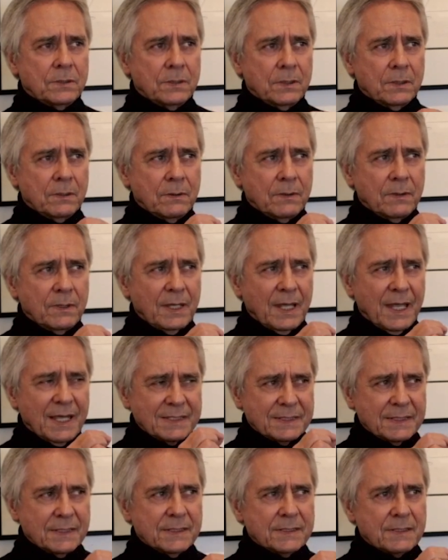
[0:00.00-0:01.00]
the
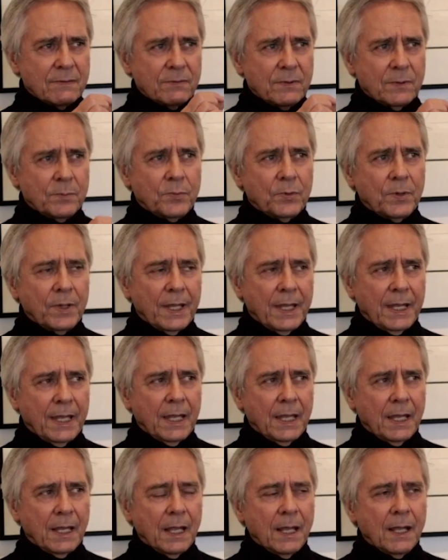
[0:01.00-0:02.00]
essence of the
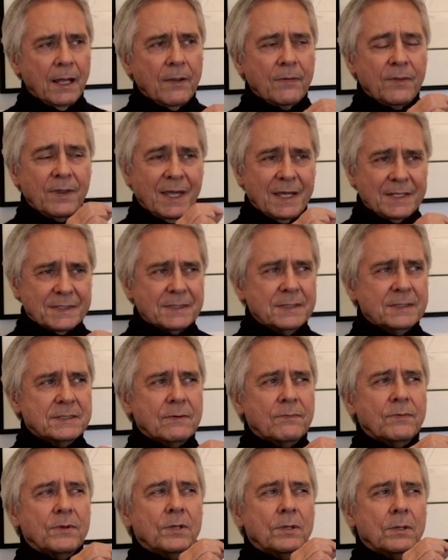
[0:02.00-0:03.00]
play, the essence
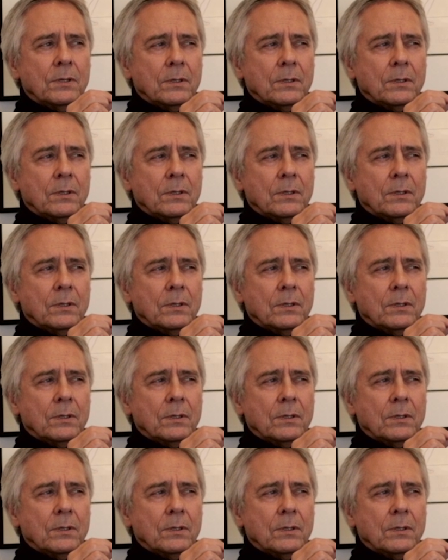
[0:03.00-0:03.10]
of the